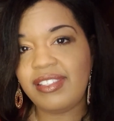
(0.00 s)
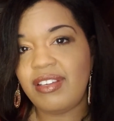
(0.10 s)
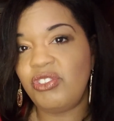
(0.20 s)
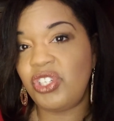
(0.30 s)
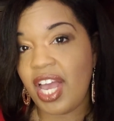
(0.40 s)

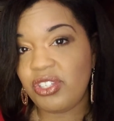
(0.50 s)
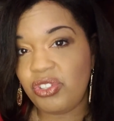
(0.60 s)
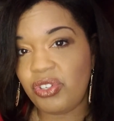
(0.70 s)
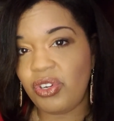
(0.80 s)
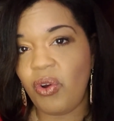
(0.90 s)

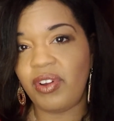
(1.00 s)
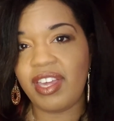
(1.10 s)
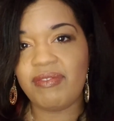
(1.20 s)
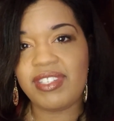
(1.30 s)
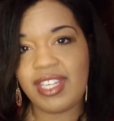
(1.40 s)
gesture or give
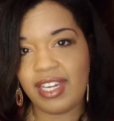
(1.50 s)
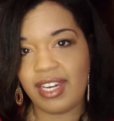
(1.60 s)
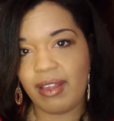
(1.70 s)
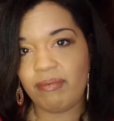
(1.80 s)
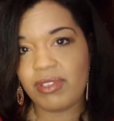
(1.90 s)

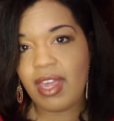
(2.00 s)
synonyms.